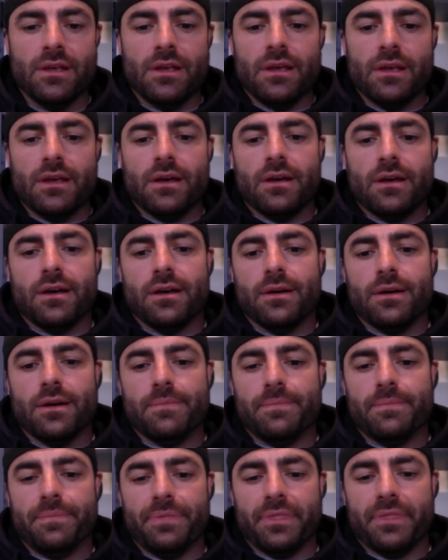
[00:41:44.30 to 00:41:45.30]

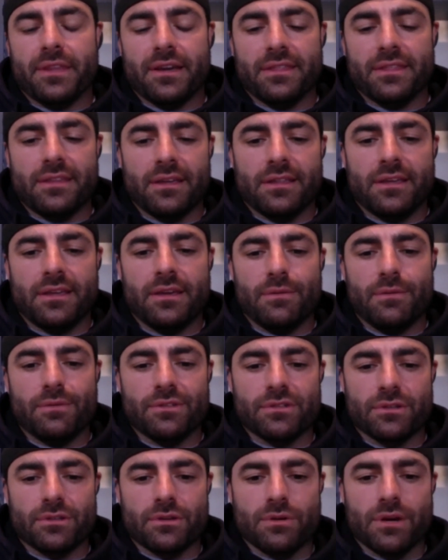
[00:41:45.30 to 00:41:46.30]
um, i think he
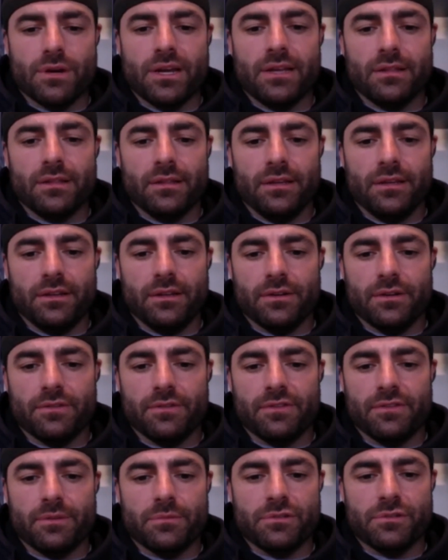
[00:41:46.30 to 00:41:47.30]
was a great leader
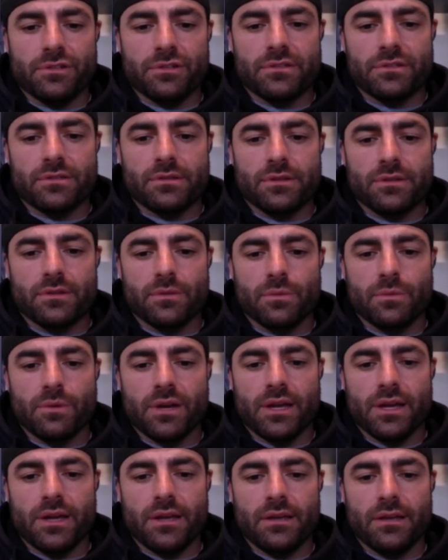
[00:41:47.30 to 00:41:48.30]
from just the
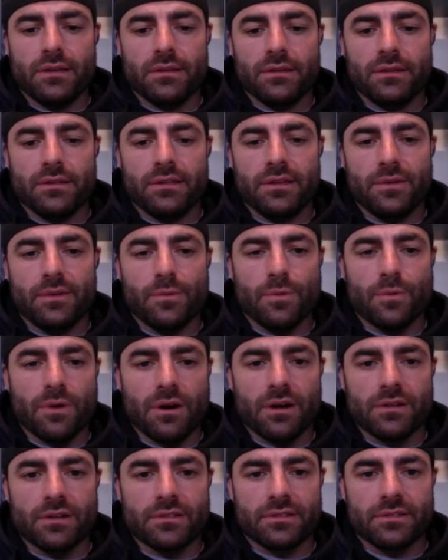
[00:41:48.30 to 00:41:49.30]
way he
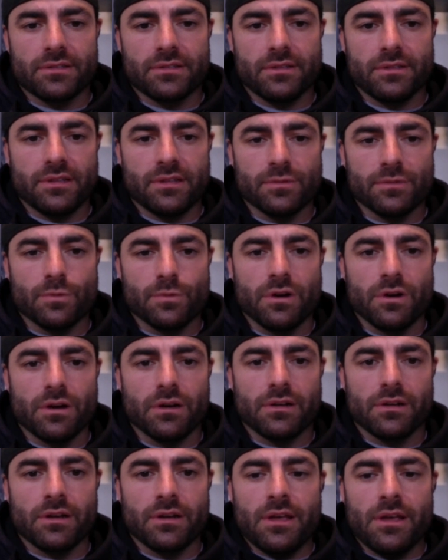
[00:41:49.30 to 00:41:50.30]
walked his
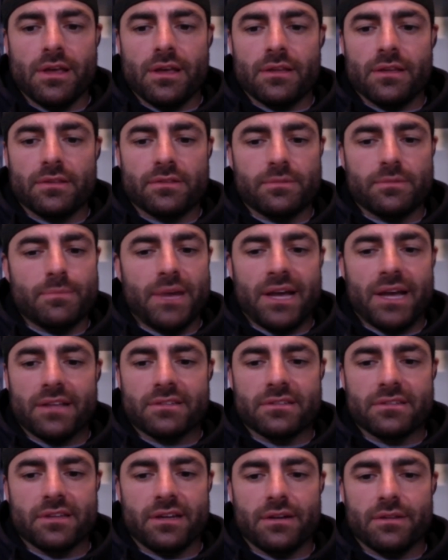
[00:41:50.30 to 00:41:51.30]
walk Matt
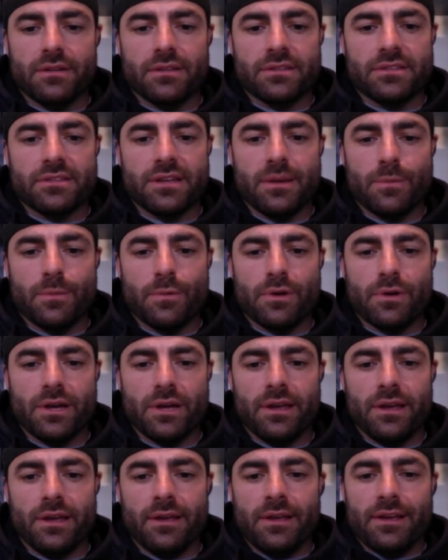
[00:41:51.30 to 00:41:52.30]
Slater the same way.
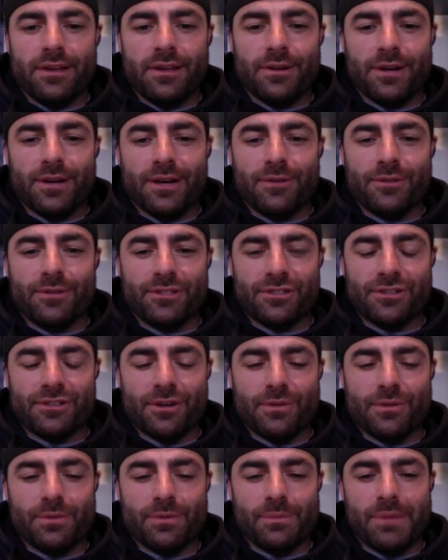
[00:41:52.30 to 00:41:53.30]
You know, I always
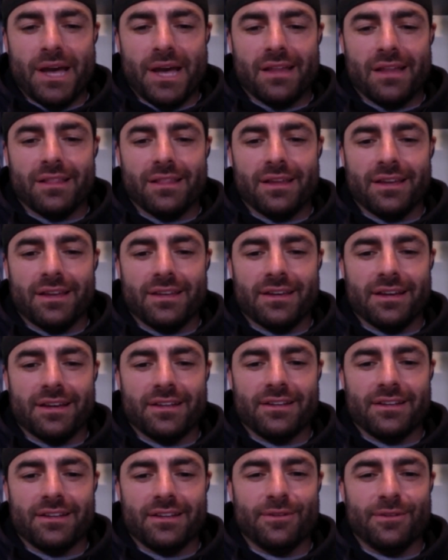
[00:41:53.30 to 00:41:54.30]
joke with Matt, like,
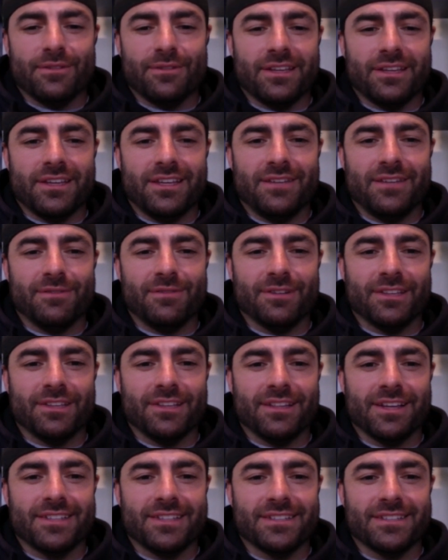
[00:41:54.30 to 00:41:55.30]
I, I don't think he really
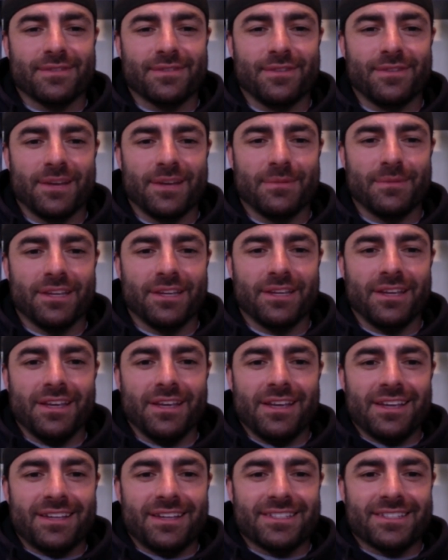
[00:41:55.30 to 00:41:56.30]
likes his family
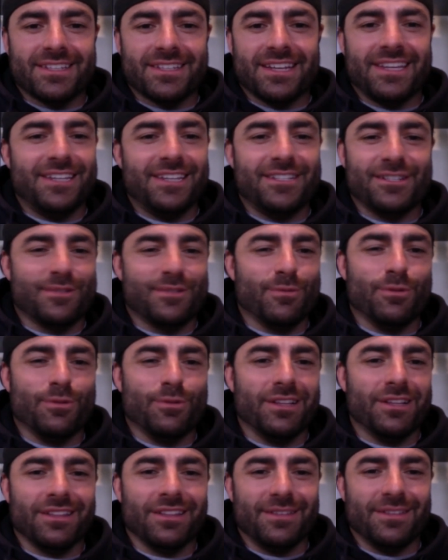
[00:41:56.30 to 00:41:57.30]
because, like, he just
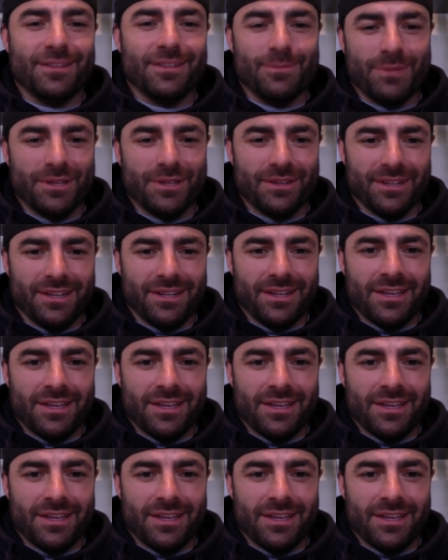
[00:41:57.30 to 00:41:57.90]
wouldn't leave the building.